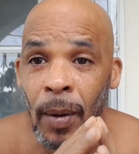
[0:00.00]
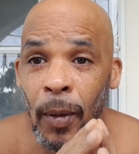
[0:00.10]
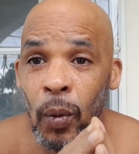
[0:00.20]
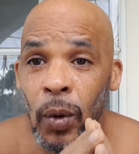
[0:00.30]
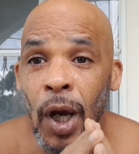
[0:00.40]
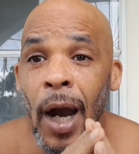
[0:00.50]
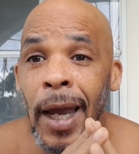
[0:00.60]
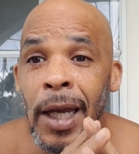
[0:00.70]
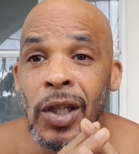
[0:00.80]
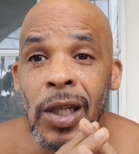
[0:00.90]
But we are
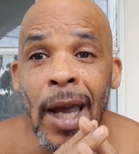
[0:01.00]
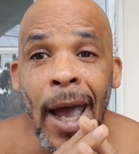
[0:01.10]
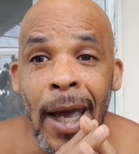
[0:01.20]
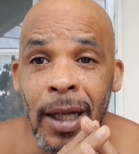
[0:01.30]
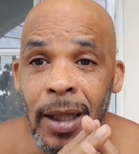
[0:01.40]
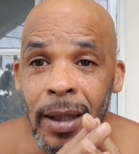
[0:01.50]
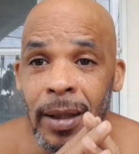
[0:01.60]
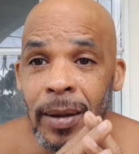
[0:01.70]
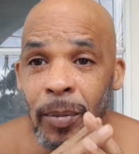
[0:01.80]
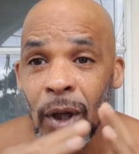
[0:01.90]
Asiatic
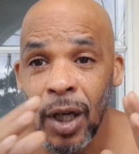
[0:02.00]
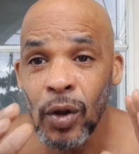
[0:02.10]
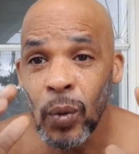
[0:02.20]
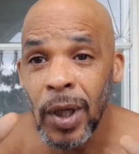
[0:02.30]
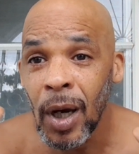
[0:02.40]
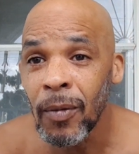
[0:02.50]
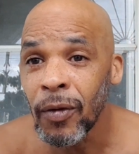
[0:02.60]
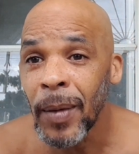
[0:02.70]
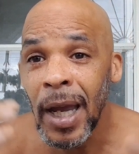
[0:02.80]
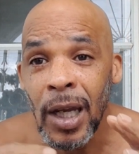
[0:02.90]
because we come
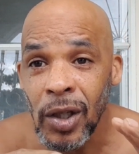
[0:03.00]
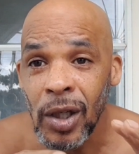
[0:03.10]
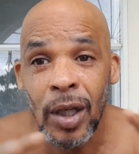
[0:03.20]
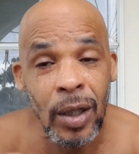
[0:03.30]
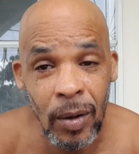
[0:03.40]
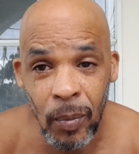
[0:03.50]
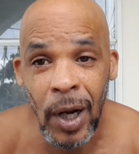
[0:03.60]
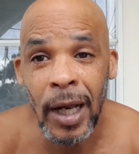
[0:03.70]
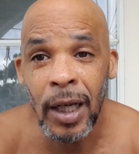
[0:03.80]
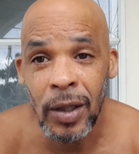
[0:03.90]
from Asia. The
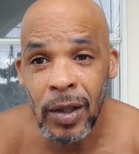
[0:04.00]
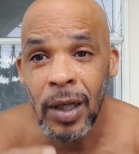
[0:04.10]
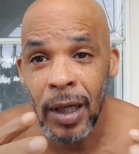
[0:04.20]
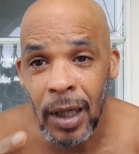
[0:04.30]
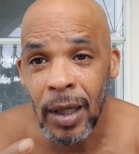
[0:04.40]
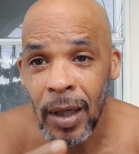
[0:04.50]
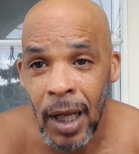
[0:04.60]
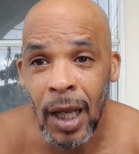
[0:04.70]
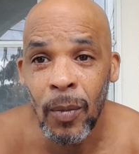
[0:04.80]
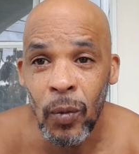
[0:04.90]
planet's
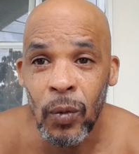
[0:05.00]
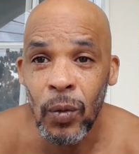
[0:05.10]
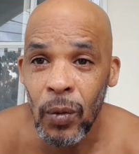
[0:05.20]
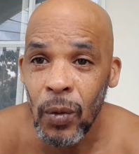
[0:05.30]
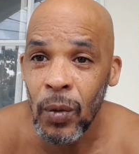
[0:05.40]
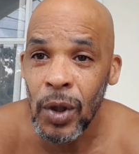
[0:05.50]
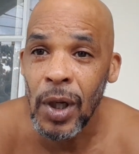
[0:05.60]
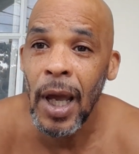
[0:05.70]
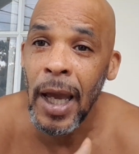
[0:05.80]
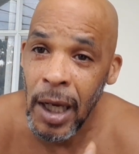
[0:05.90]
name was
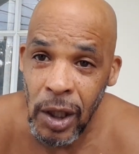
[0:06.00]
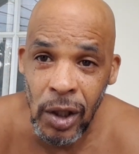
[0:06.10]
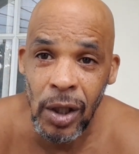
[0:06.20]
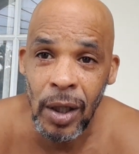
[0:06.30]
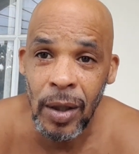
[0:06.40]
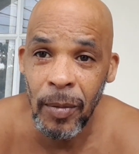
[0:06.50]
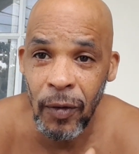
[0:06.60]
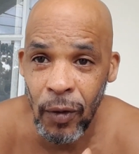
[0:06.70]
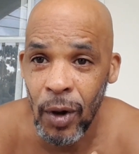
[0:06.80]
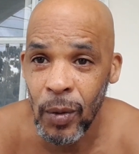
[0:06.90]
Asia
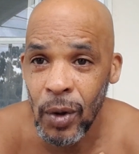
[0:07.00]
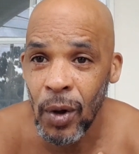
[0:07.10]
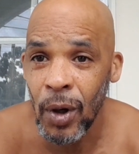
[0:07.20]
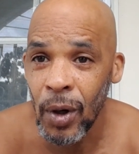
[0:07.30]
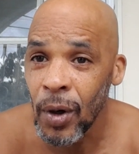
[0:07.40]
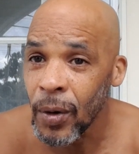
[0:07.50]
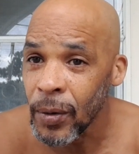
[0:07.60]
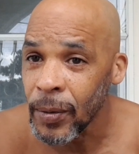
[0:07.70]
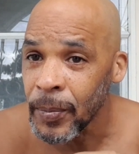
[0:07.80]
before it was called Earth.